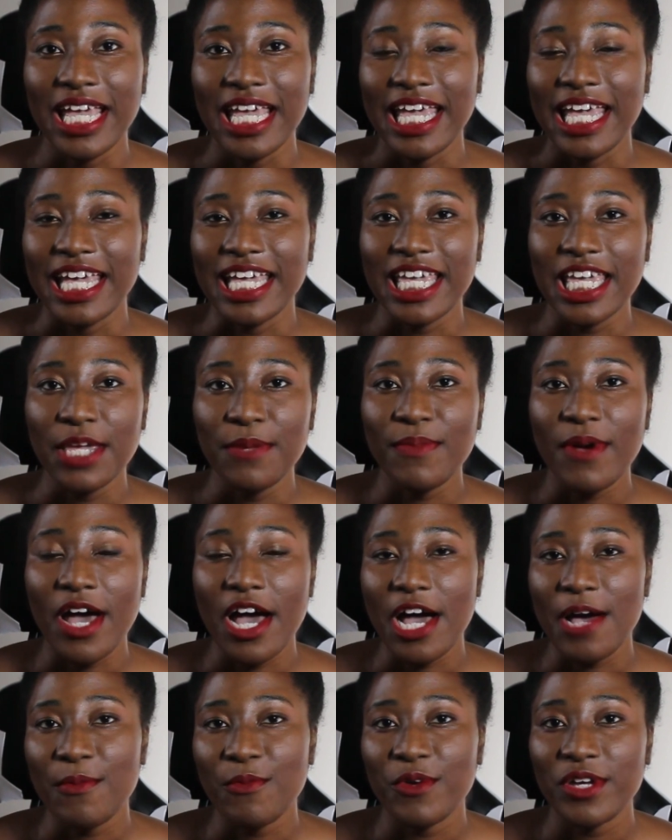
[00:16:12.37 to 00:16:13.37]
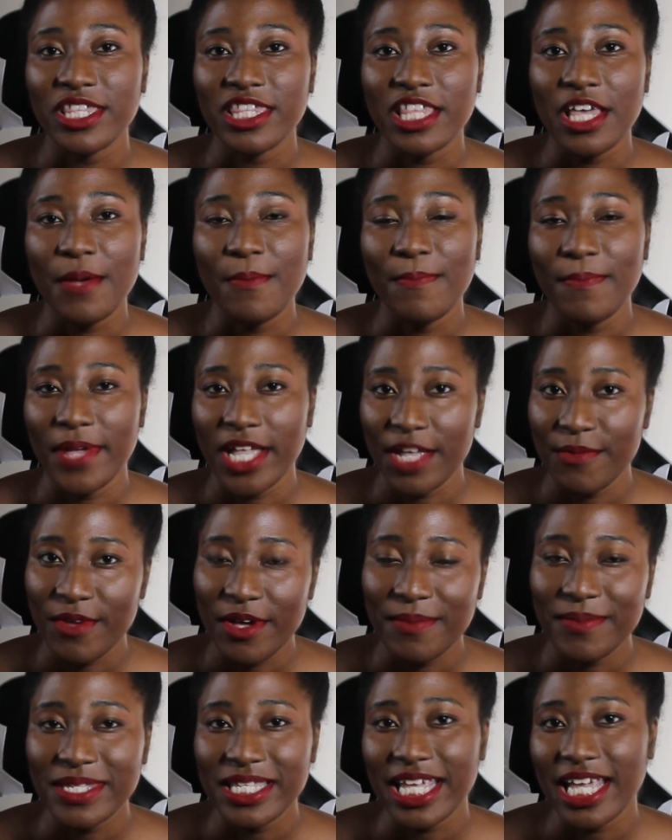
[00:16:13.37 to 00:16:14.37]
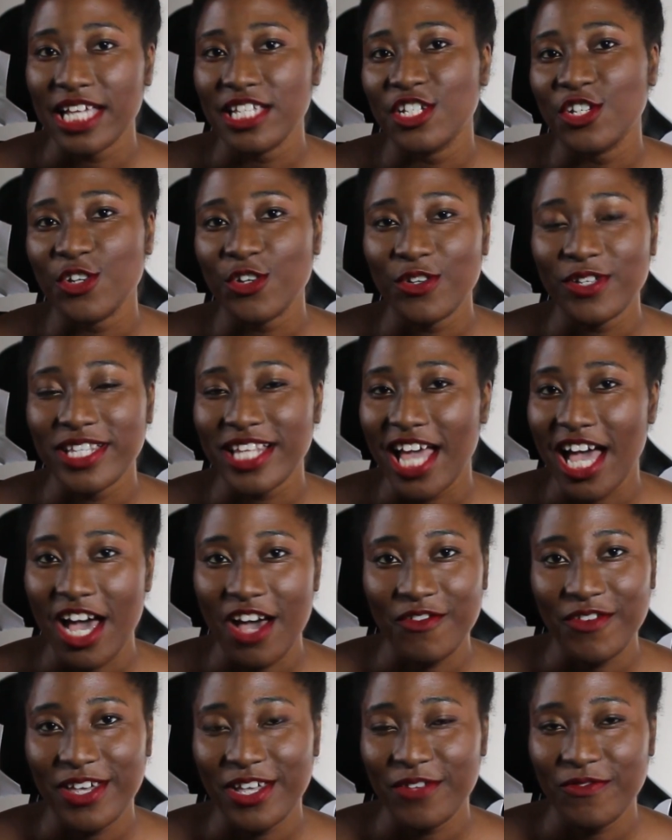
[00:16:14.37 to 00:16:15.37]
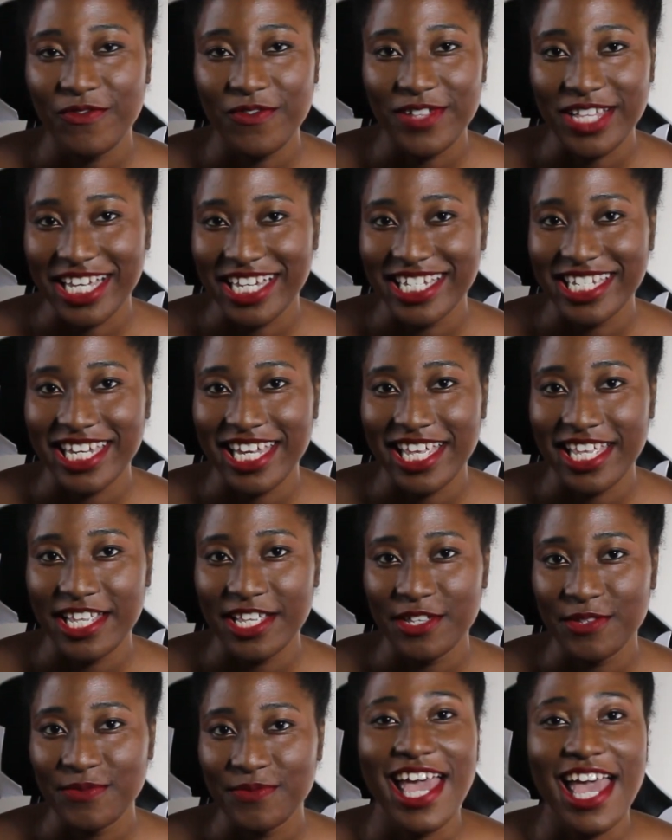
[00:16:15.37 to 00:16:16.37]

keep up with the minimum standards of inflation.